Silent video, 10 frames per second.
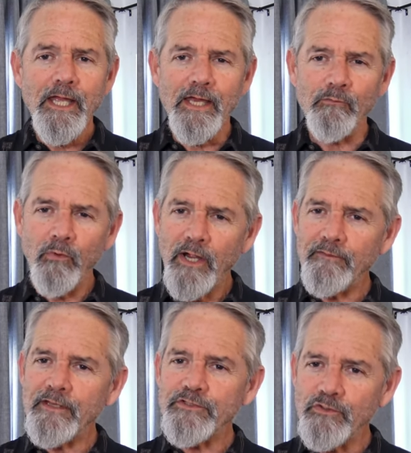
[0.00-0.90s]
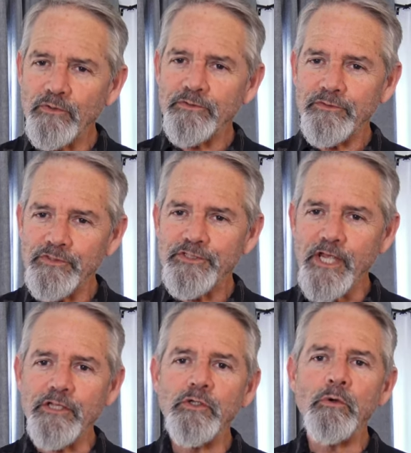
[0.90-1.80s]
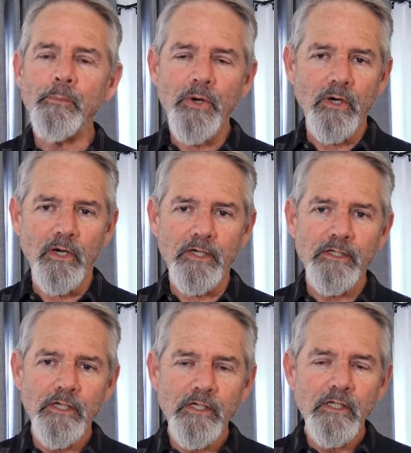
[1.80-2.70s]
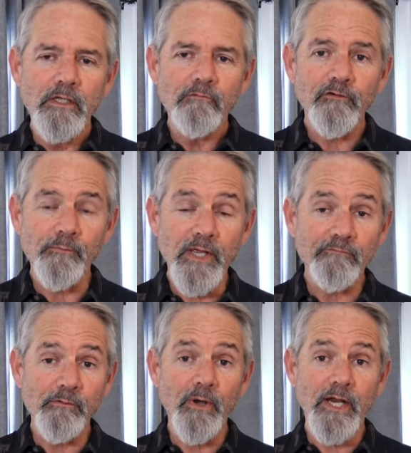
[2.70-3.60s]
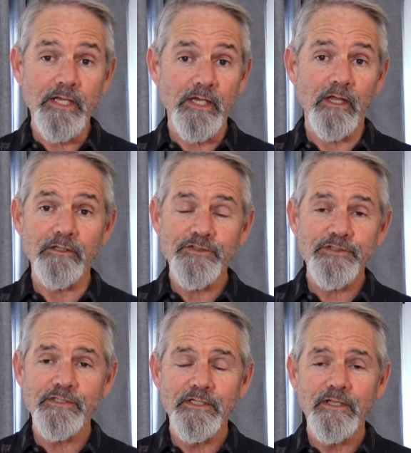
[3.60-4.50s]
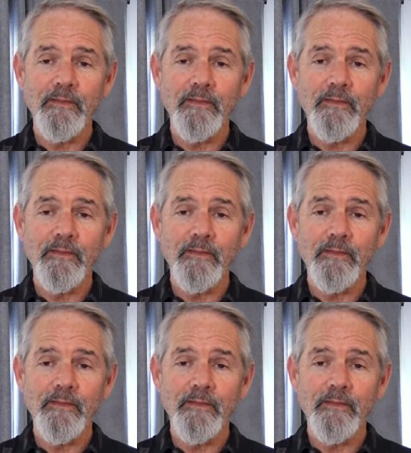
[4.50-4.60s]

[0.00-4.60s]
and why that's going to set you apart from everybody else